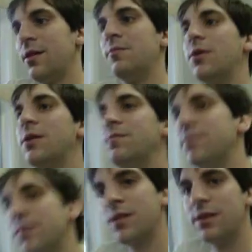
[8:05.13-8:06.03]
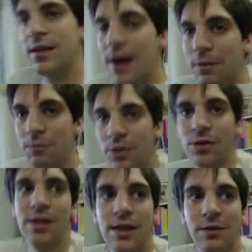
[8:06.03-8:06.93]
But, yeah, be
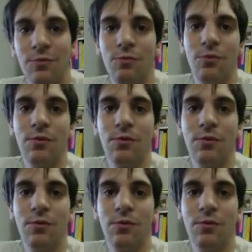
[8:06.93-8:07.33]
looking,